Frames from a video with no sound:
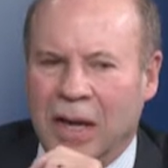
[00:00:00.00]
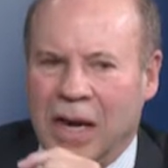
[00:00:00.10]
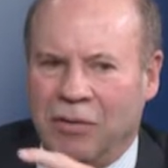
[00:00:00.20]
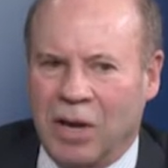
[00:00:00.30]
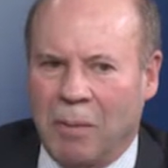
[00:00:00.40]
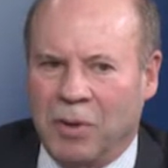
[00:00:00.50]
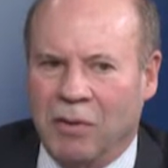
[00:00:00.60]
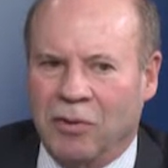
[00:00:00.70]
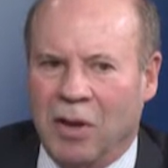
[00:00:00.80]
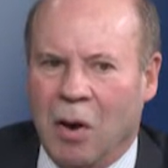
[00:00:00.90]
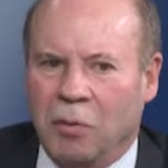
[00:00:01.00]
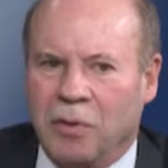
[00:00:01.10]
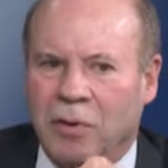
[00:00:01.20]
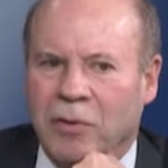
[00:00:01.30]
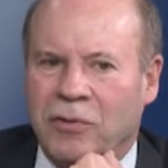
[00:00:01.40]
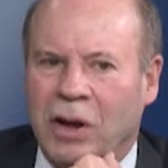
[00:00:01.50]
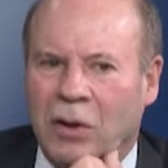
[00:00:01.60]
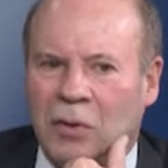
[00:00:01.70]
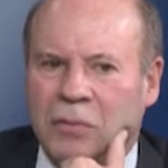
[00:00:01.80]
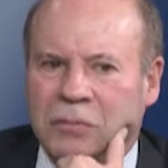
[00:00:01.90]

ESOP gives a note to the seller.